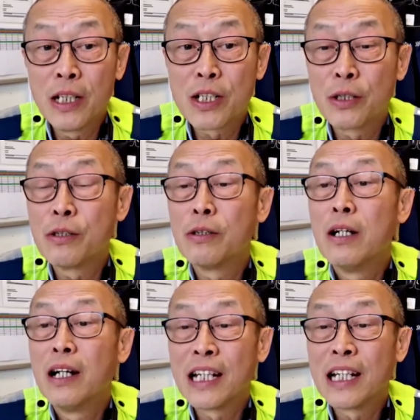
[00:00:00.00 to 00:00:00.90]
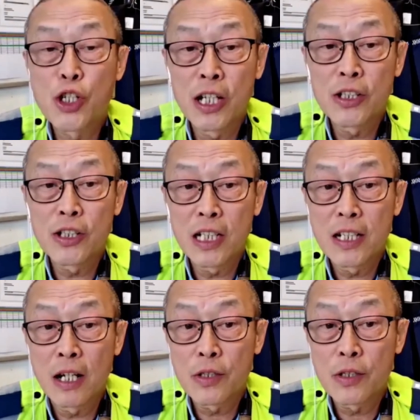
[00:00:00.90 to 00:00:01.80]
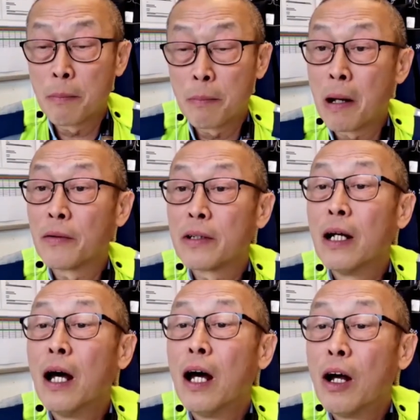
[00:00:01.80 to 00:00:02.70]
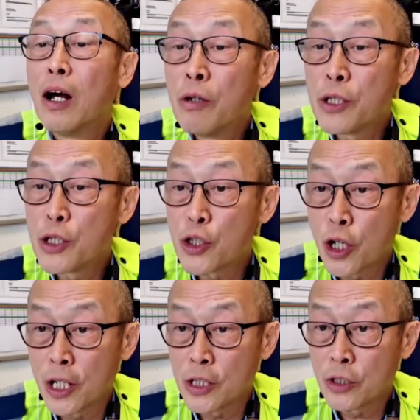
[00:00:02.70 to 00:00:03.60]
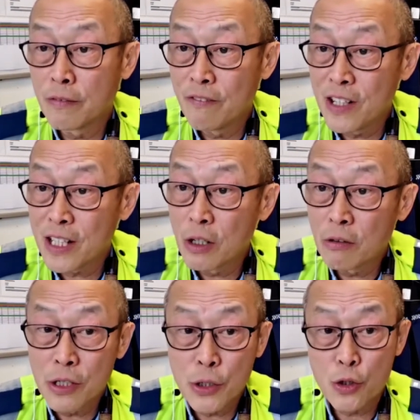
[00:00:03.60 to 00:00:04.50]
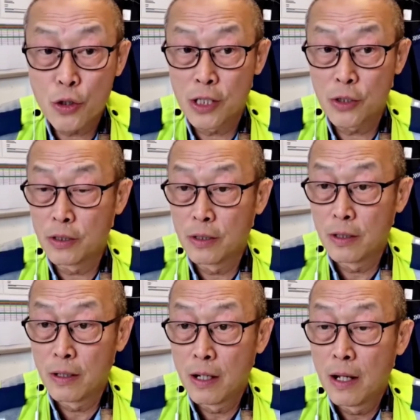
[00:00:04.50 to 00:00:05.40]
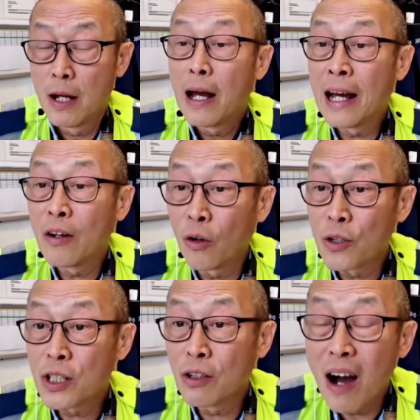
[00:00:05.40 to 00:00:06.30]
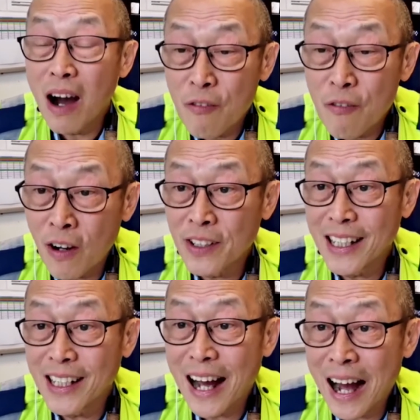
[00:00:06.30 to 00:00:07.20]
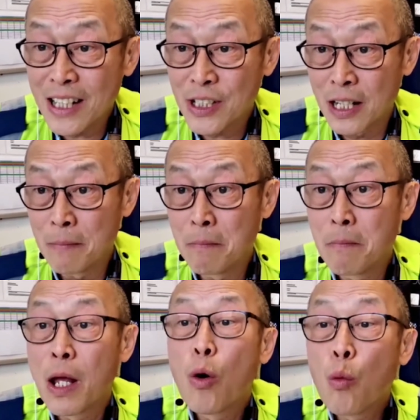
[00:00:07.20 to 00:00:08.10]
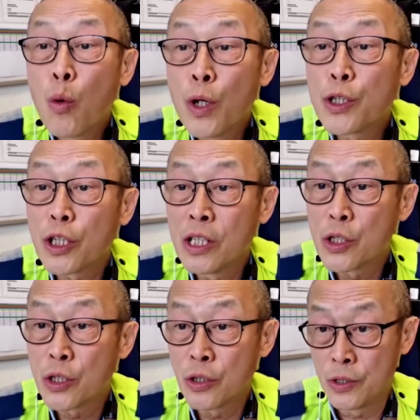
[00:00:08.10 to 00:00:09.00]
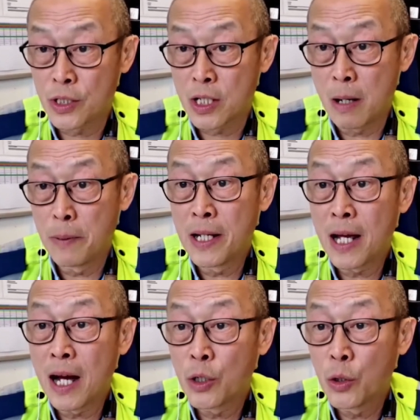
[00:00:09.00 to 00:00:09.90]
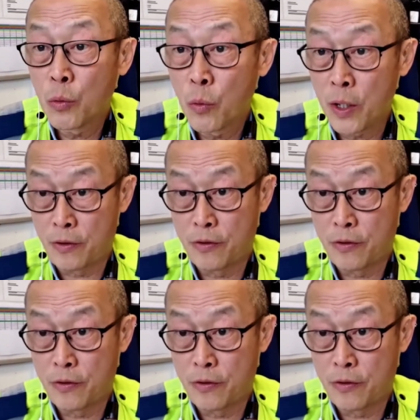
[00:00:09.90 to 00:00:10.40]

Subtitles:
to exchange details about registration, vehicle registration. And also finally ask them, which insurance company are you with?